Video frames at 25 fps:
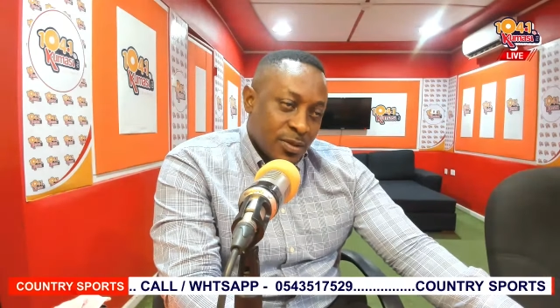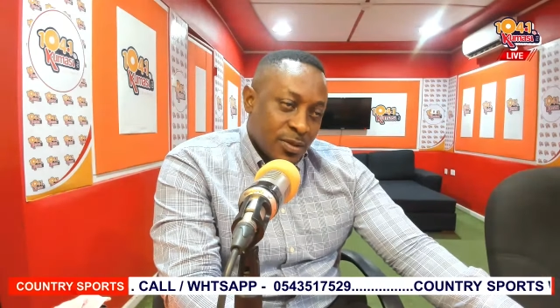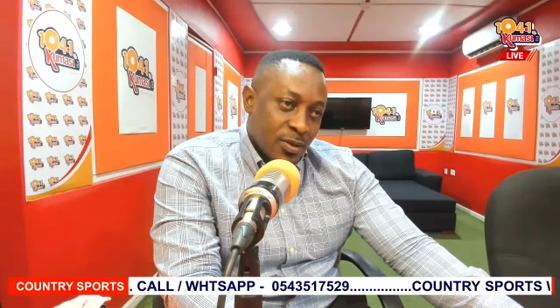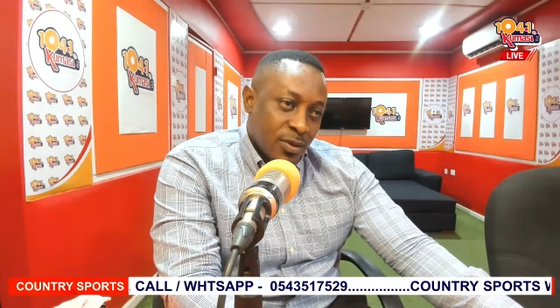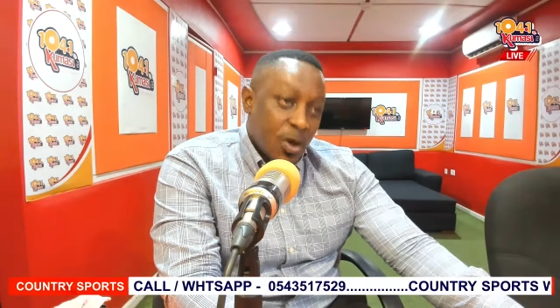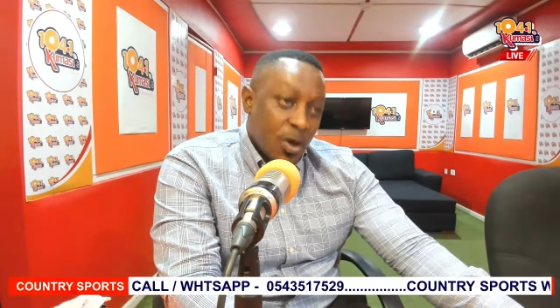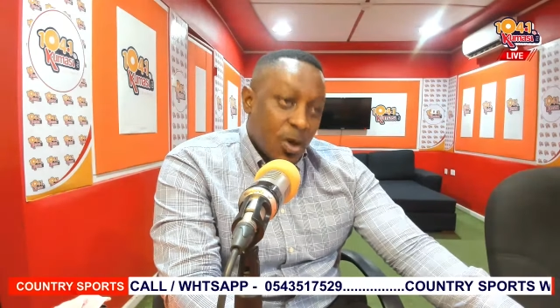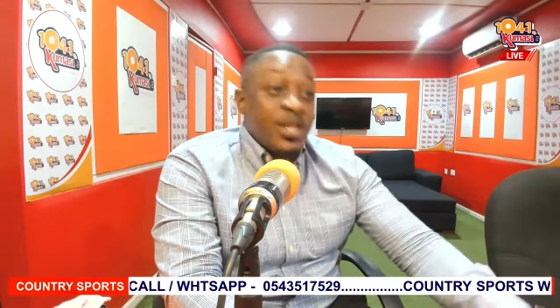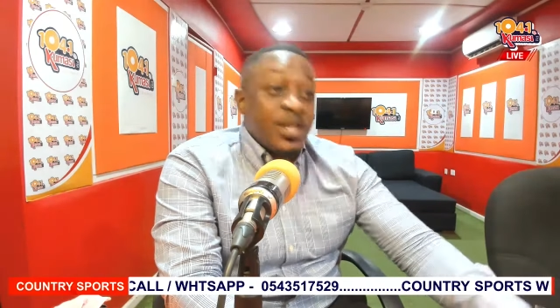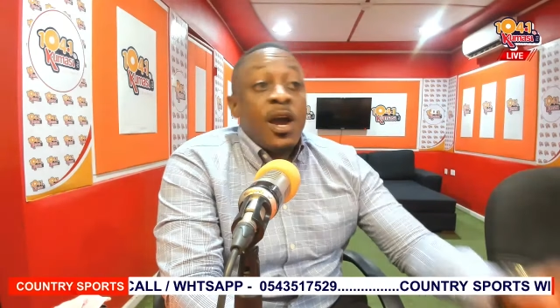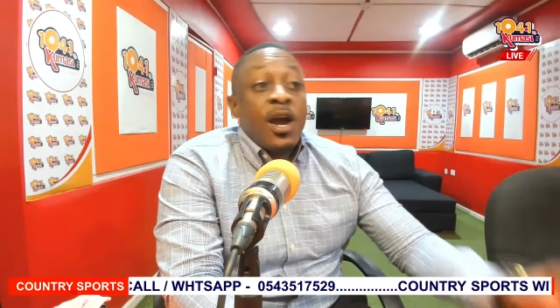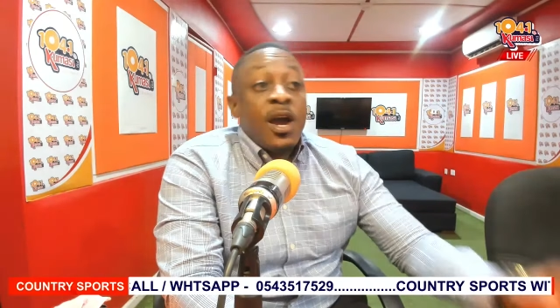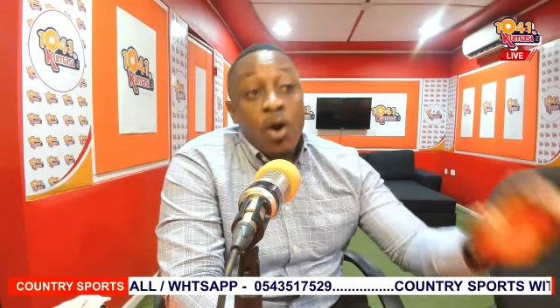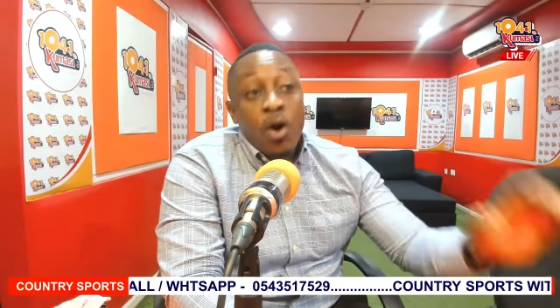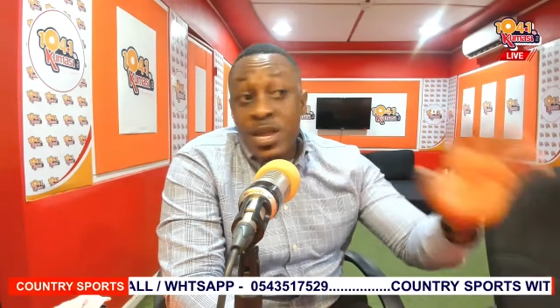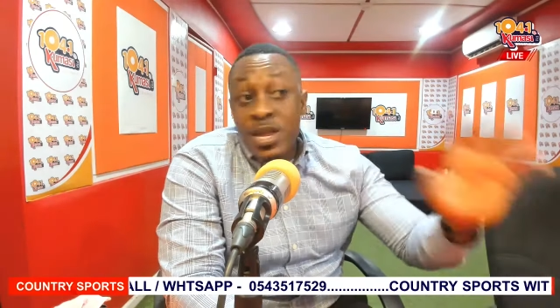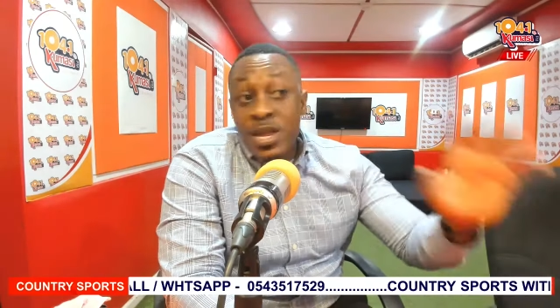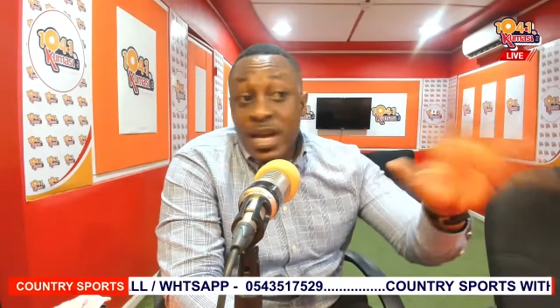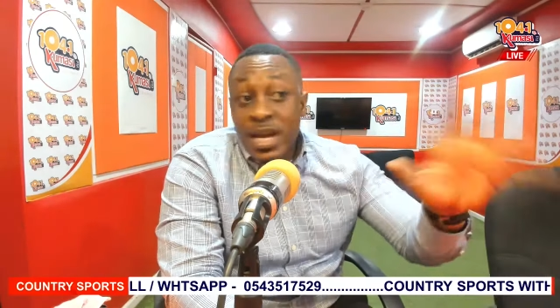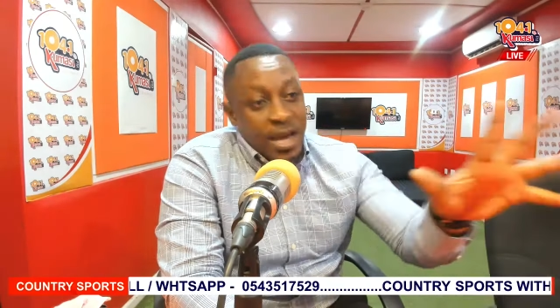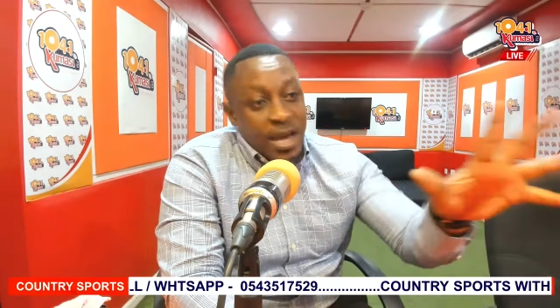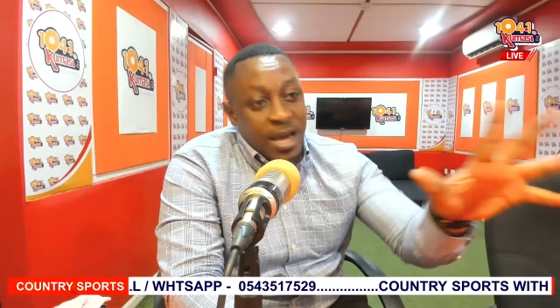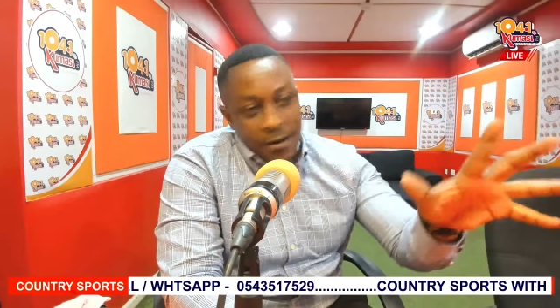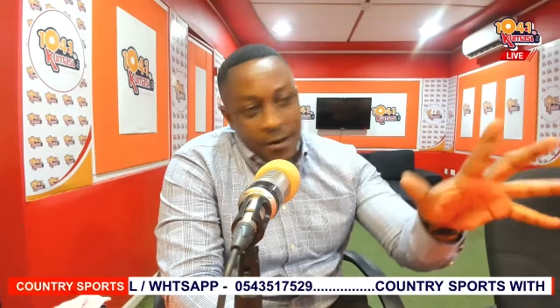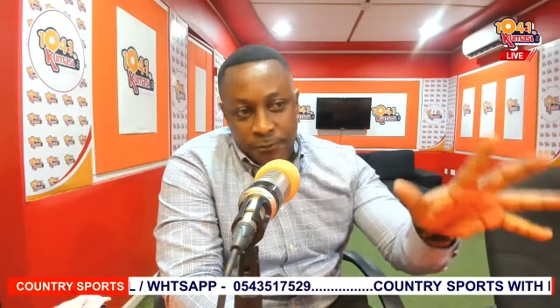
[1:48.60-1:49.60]
on
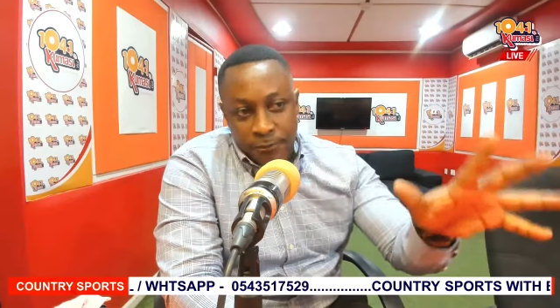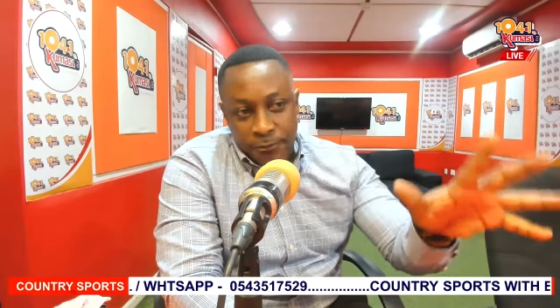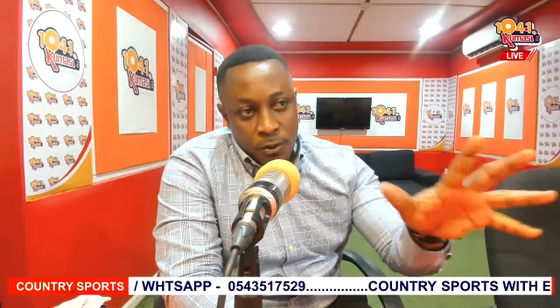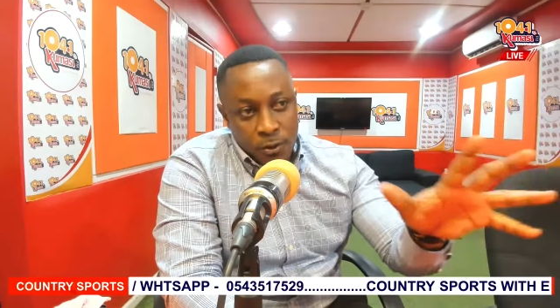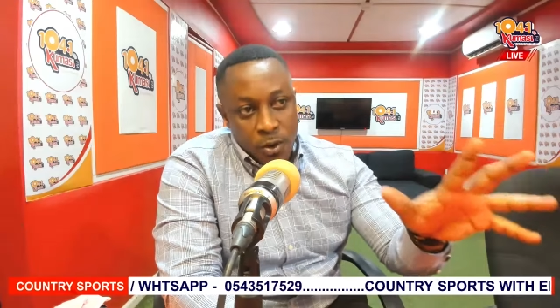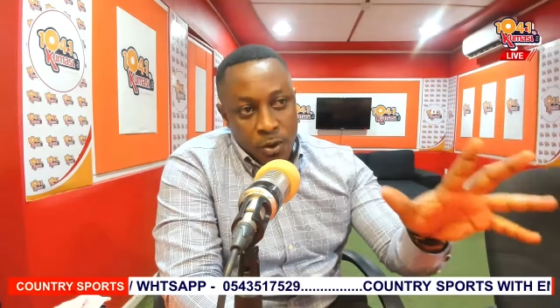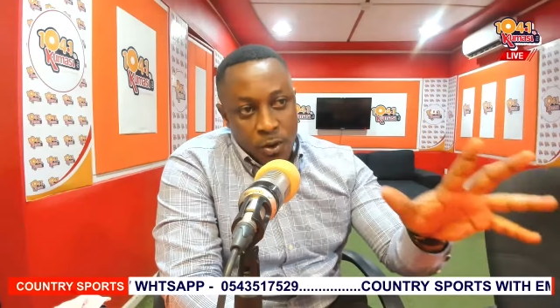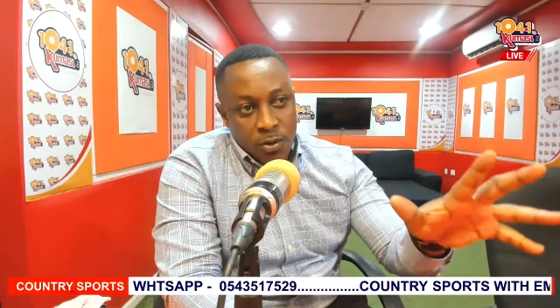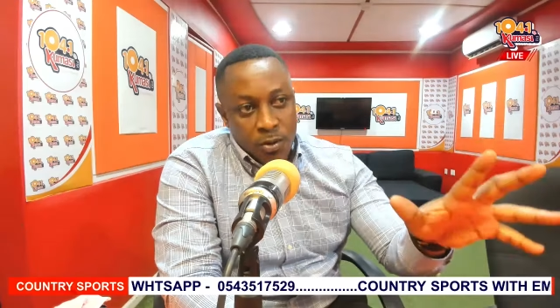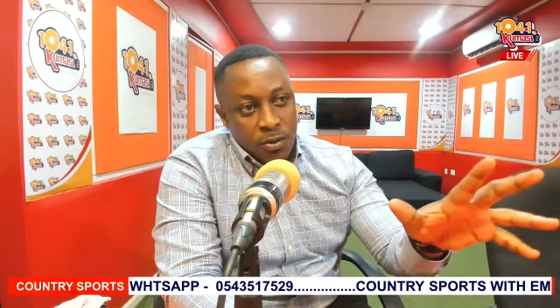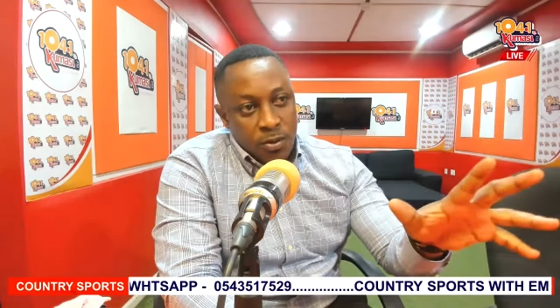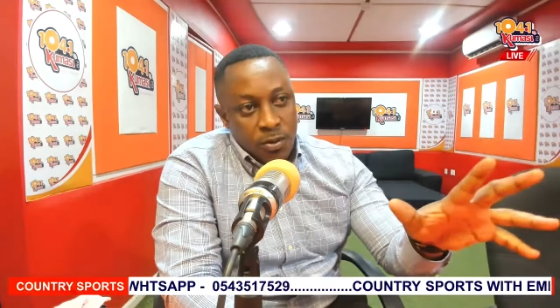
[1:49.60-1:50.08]
your careful.